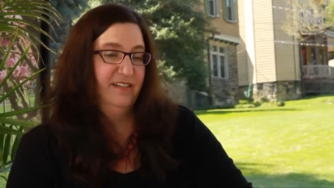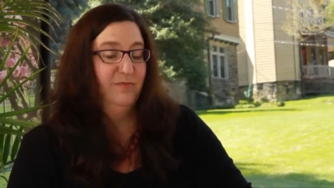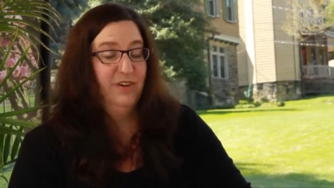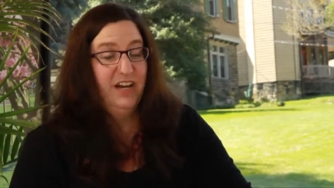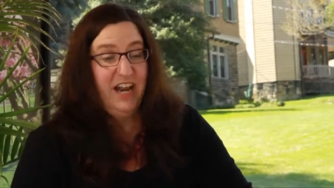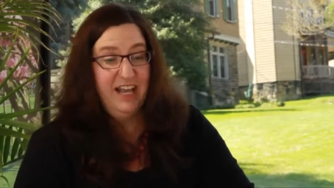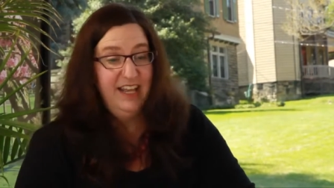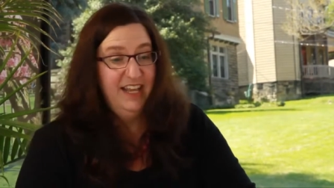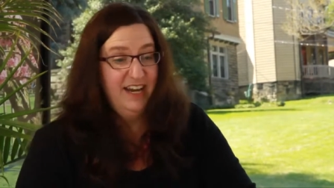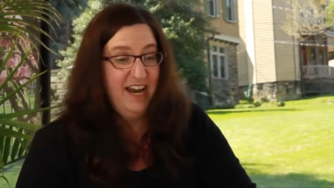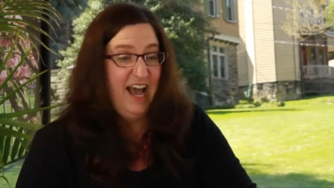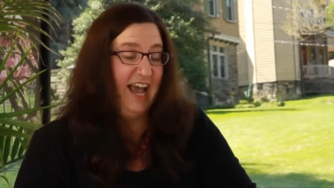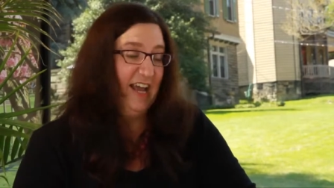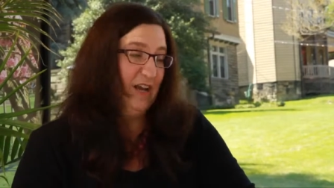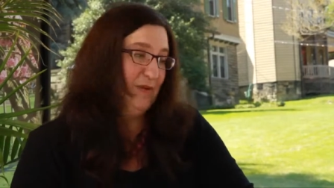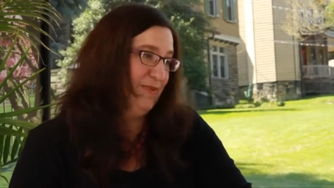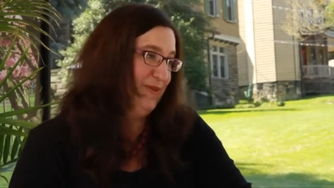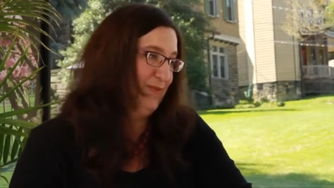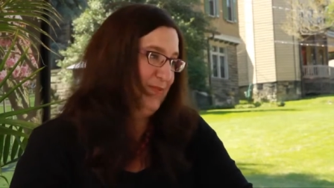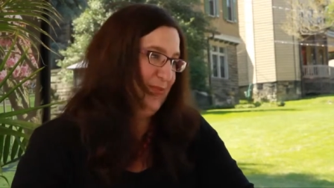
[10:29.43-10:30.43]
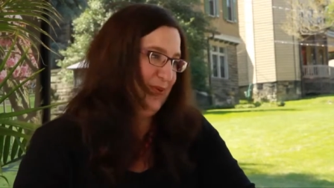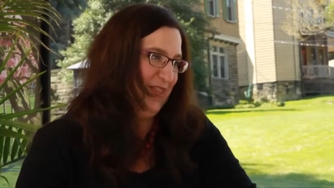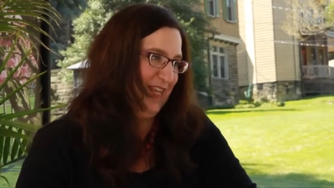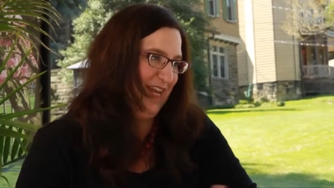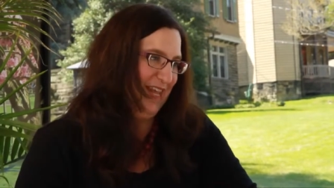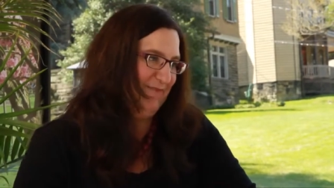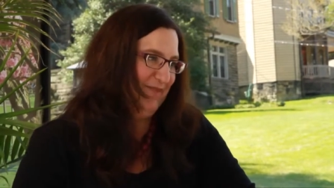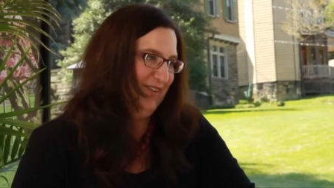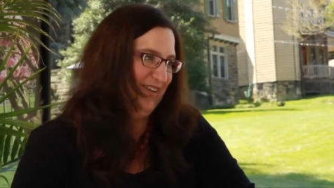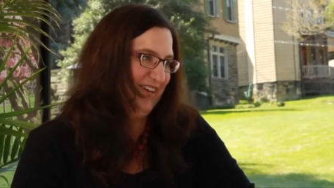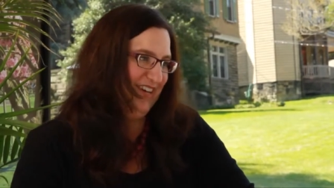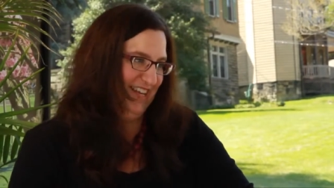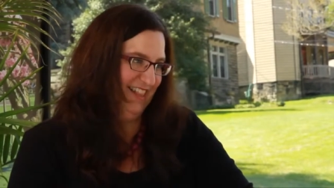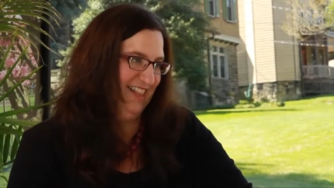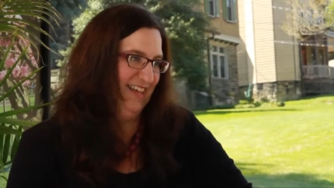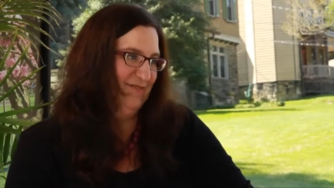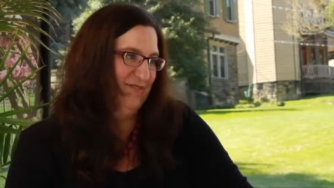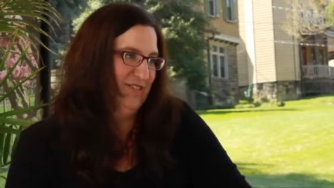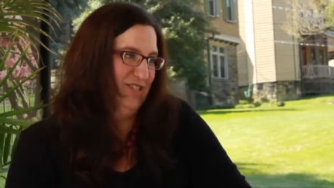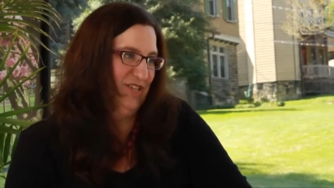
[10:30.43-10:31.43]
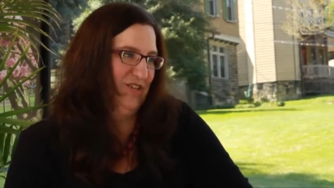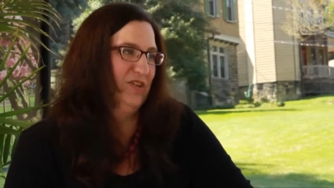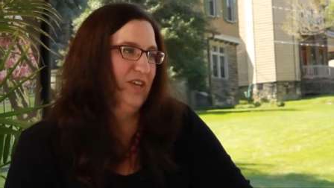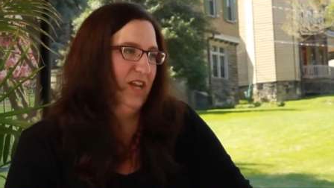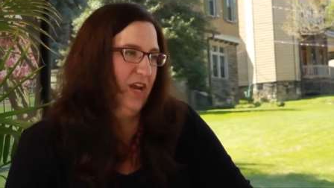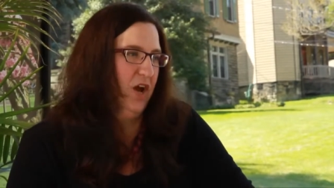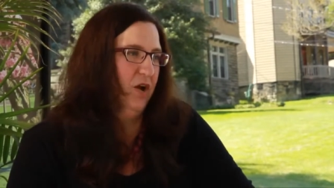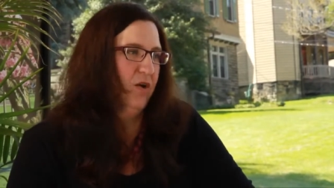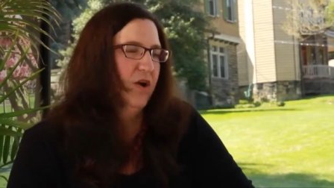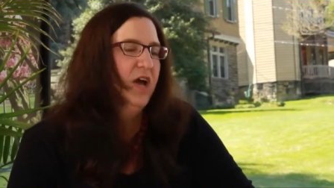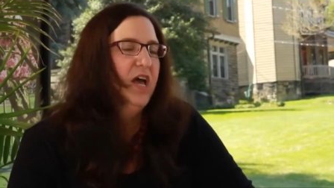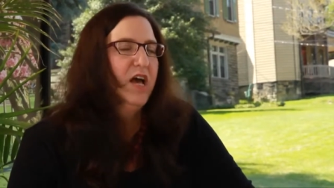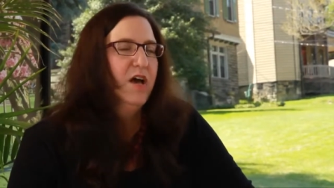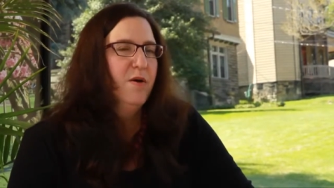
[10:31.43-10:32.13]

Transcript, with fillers: And when I can hire people in the neighborhood, I love to, you know.